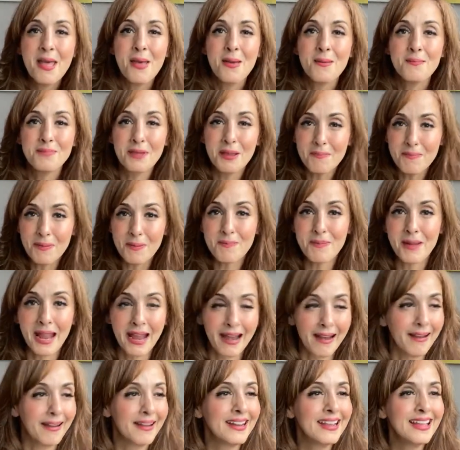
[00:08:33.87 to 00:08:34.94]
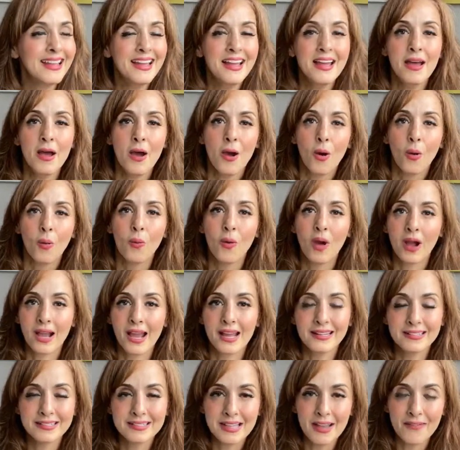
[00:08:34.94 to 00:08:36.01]
Be prepared, what
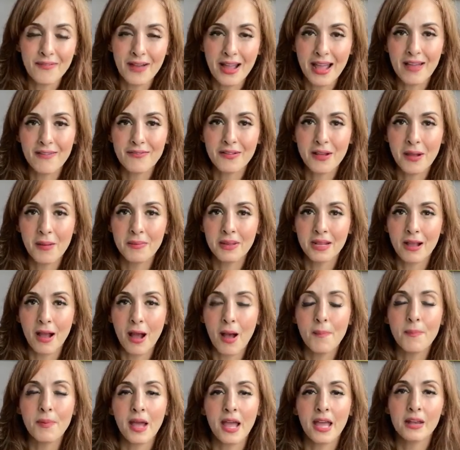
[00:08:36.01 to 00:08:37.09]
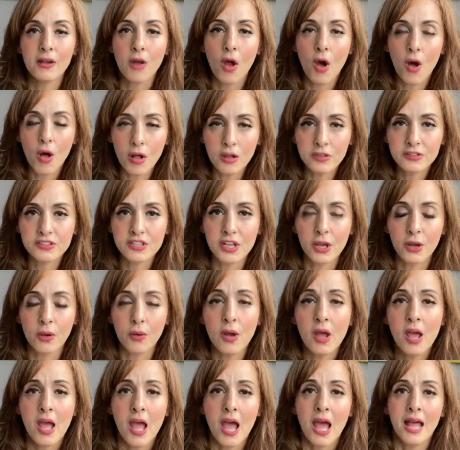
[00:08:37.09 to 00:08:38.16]
kind of stuff I have coming up. And also,
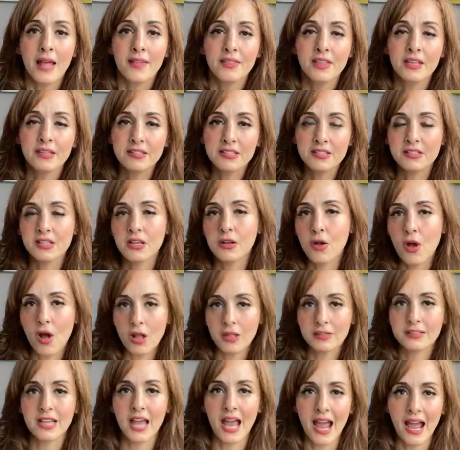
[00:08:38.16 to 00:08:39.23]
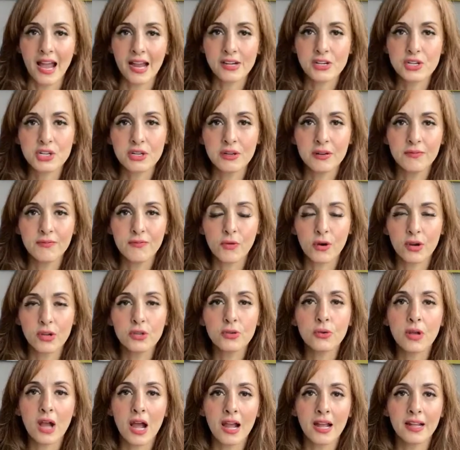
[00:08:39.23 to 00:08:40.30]
this is a call to action for
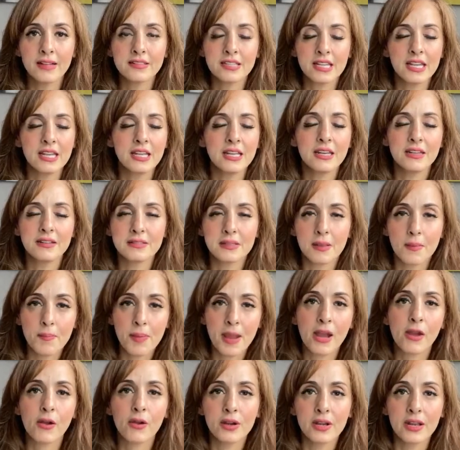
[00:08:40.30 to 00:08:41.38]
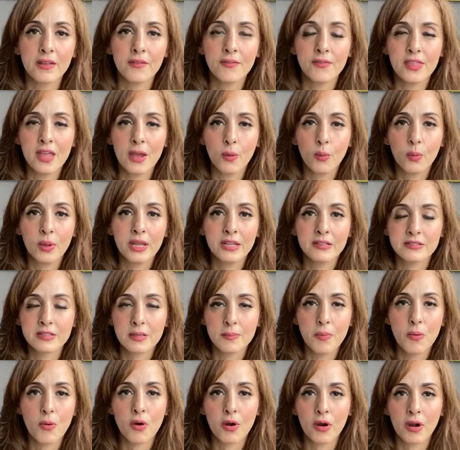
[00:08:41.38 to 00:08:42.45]
you guys. It is imperative that we
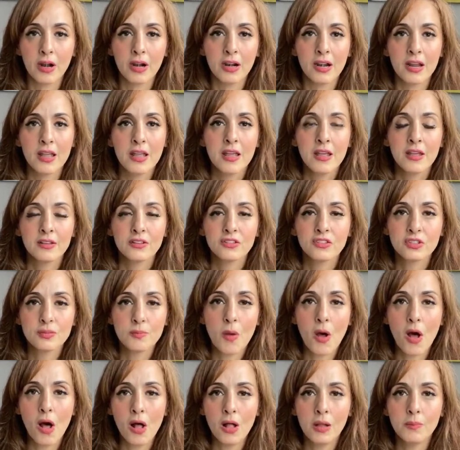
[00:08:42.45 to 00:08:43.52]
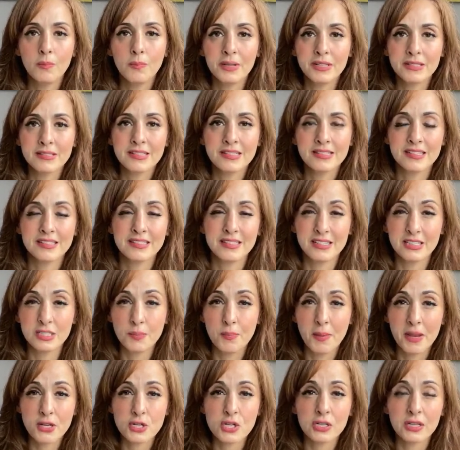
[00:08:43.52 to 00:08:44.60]
support small businesses,
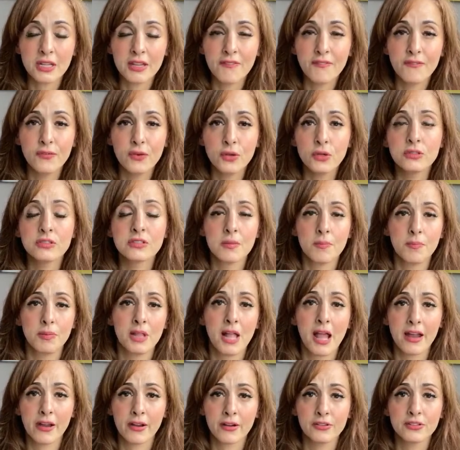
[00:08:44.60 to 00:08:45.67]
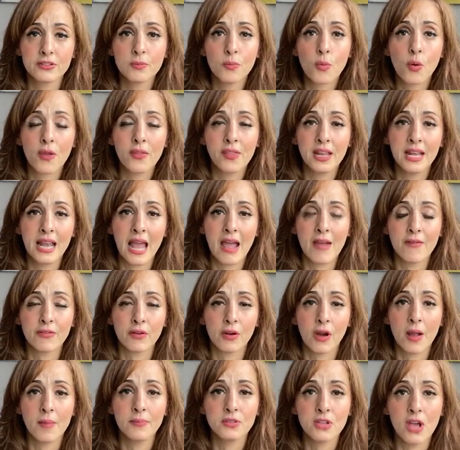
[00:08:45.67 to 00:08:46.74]
especially food suppliers more than
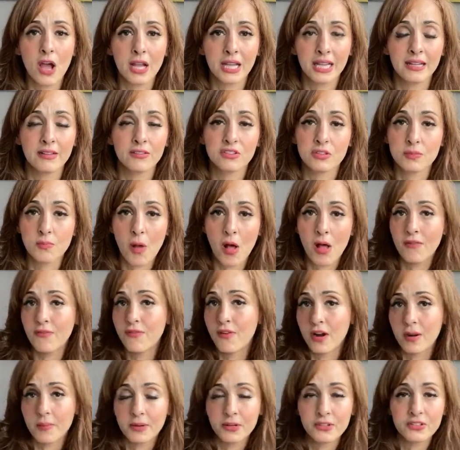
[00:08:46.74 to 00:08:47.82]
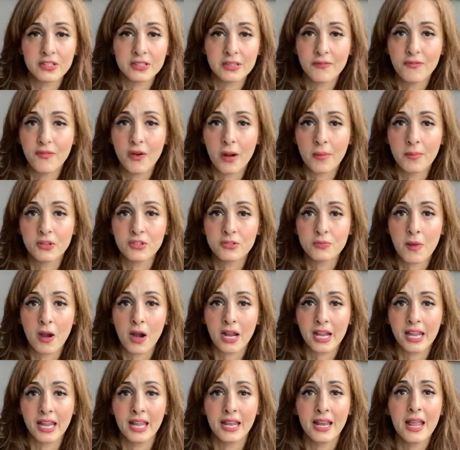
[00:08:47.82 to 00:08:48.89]
ever. I'm talking small farmers at the farmers
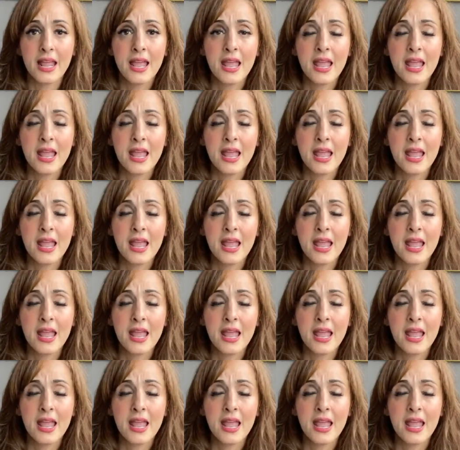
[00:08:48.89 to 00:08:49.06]
market.